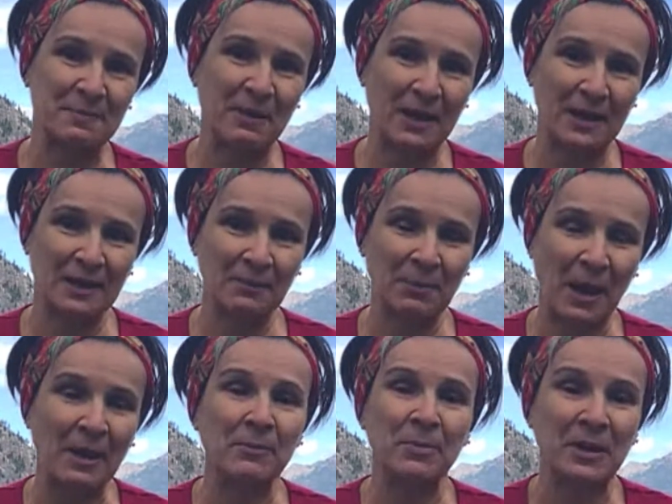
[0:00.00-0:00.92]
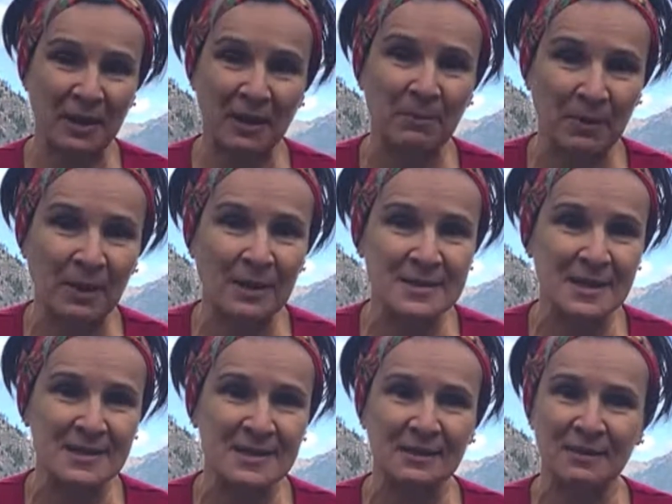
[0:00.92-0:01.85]
I became, as
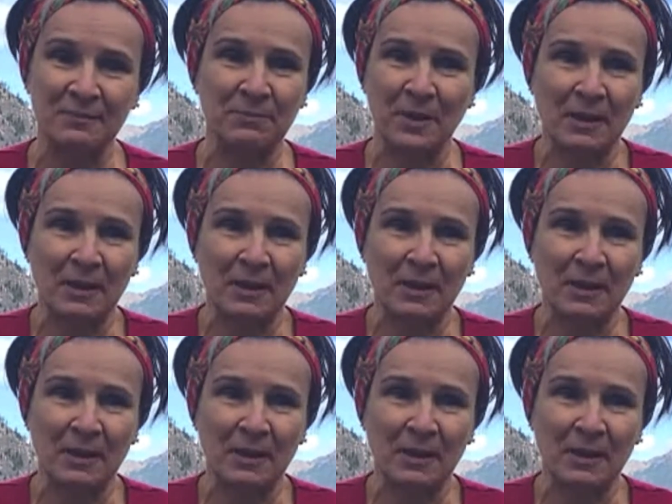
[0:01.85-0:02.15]
I said,